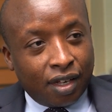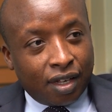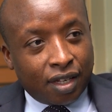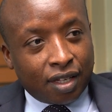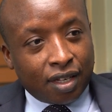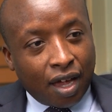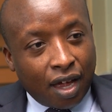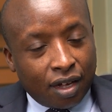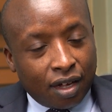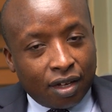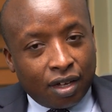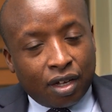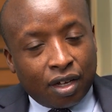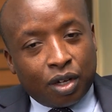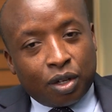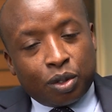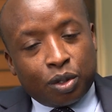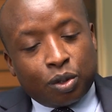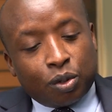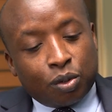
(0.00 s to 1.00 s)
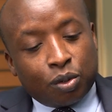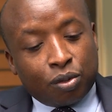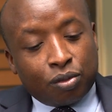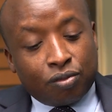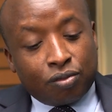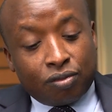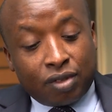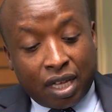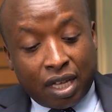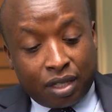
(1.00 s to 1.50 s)
Yeah. So
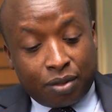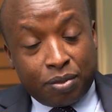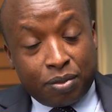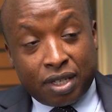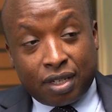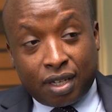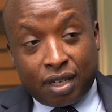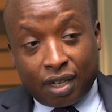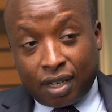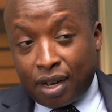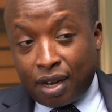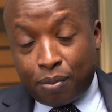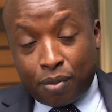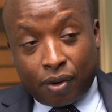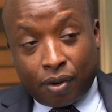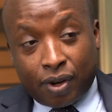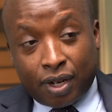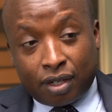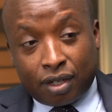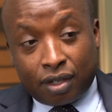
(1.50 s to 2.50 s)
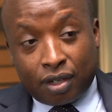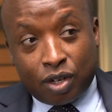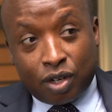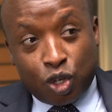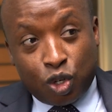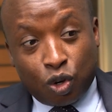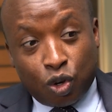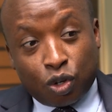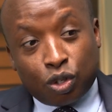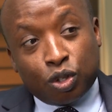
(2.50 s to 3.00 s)
that's mistake number one,
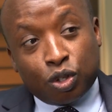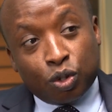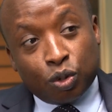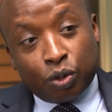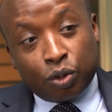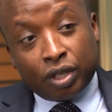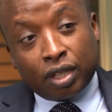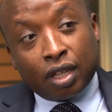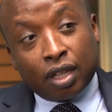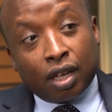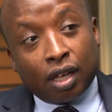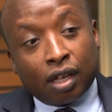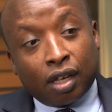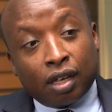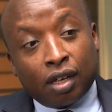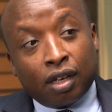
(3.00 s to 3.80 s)
not showing the